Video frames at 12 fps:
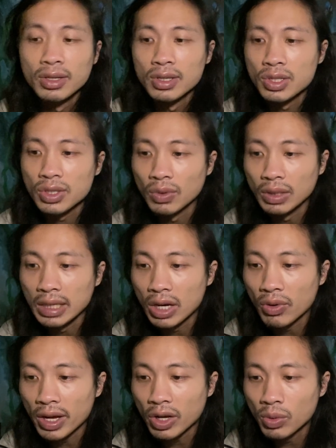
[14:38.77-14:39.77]
So
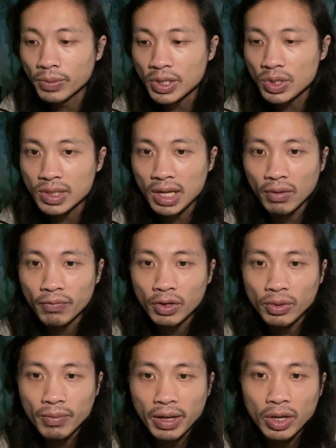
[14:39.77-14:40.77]
Leo, I hope this was
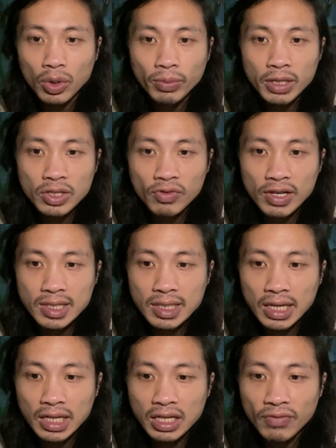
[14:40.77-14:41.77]
helpful. I hope this
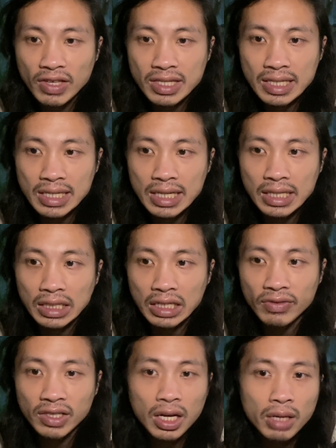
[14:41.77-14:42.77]
resonated. If it did,
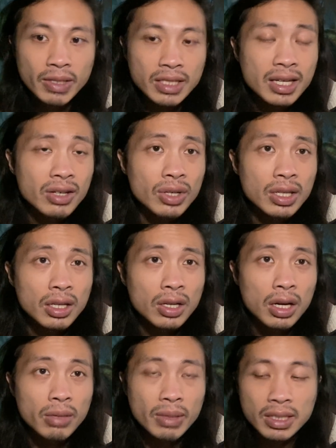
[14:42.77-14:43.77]
leave a comment down in the
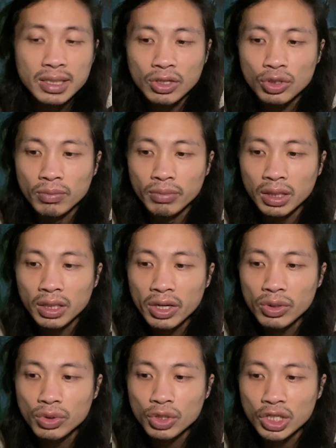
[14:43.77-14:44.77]
comment section
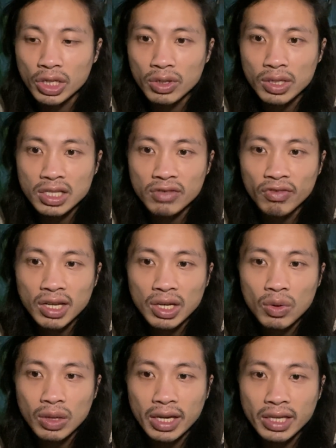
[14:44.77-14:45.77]
below, share this video,
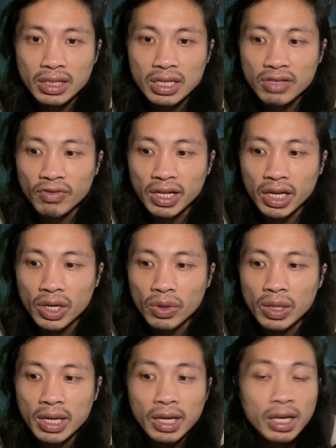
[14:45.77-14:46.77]
like this
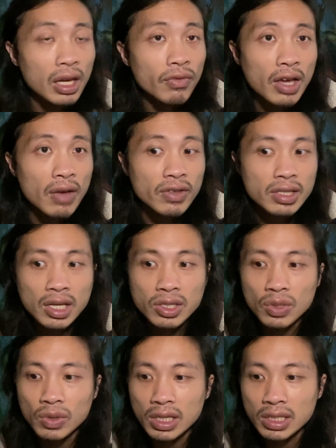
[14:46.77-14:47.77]
video. If you haven't done
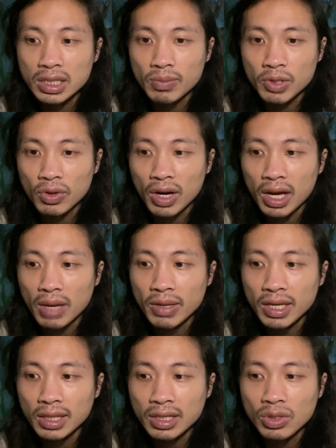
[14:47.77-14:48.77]
so yet, subscribe,
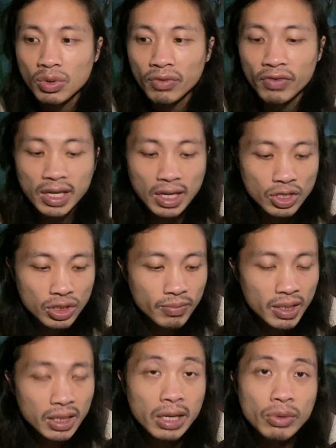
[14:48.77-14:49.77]
hit the notification
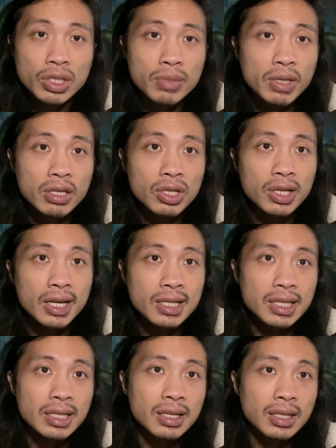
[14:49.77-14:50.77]
bell. I will speak to you guys
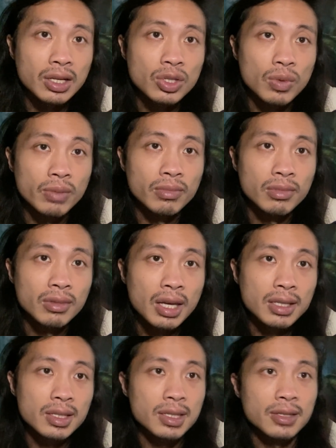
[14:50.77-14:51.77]
in the next one.
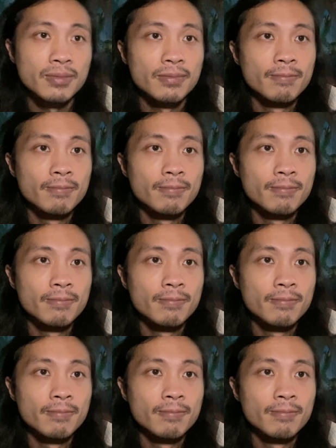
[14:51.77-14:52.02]
Thanks.